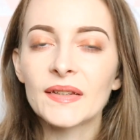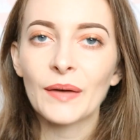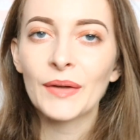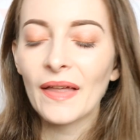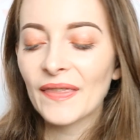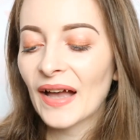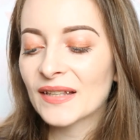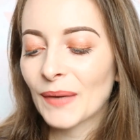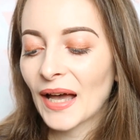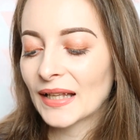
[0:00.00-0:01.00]
So yeah, that
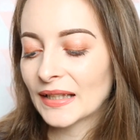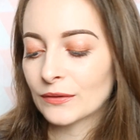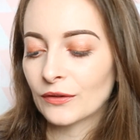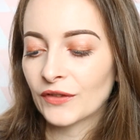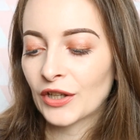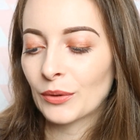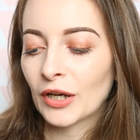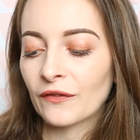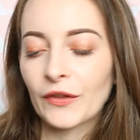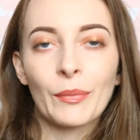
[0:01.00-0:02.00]
is my little review
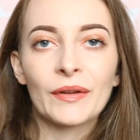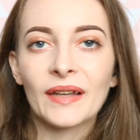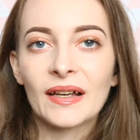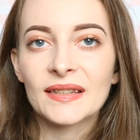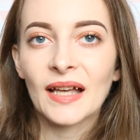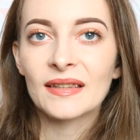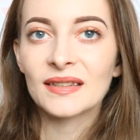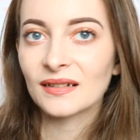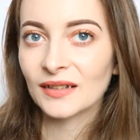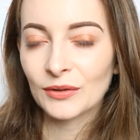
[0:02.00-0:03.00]
of the Bondi
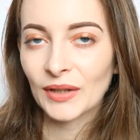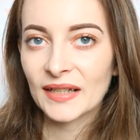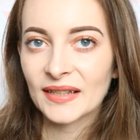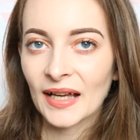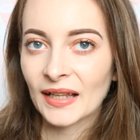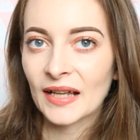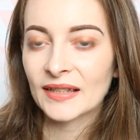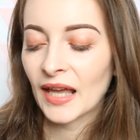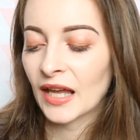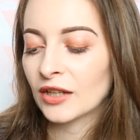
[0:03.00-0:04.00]
Sands Glo Lights
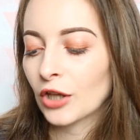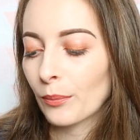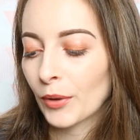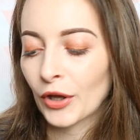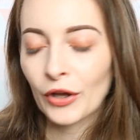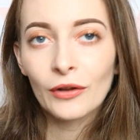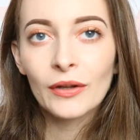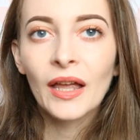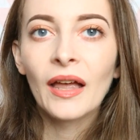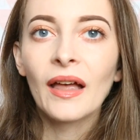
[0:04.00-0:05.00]
Highlighter in Pearl.
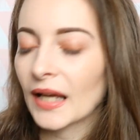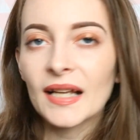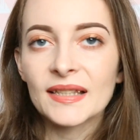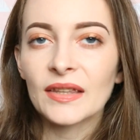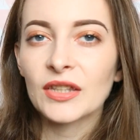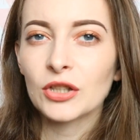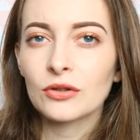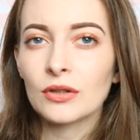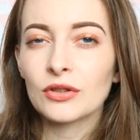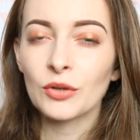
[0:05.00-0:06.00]
Like I said, they
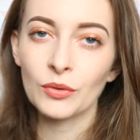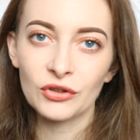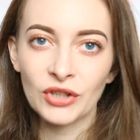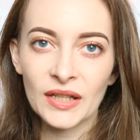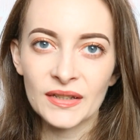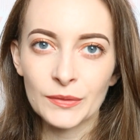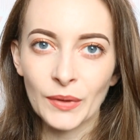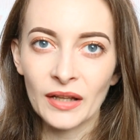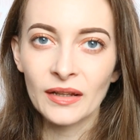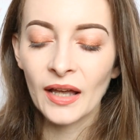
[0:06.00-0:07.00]
do two other shades as
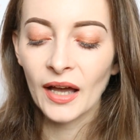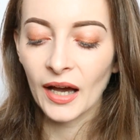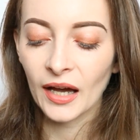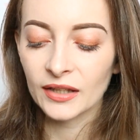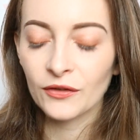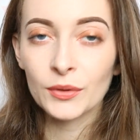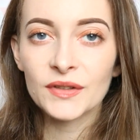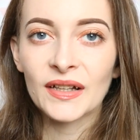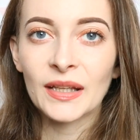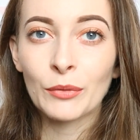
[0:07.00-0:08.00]
well. And if you
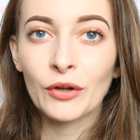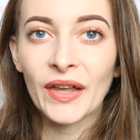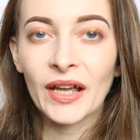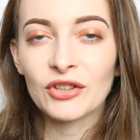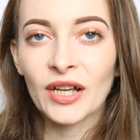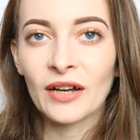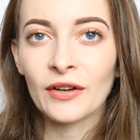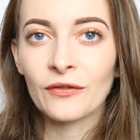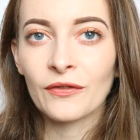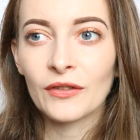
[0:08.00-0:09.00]
want to find out more, they actually
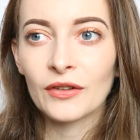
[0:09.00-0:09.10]
have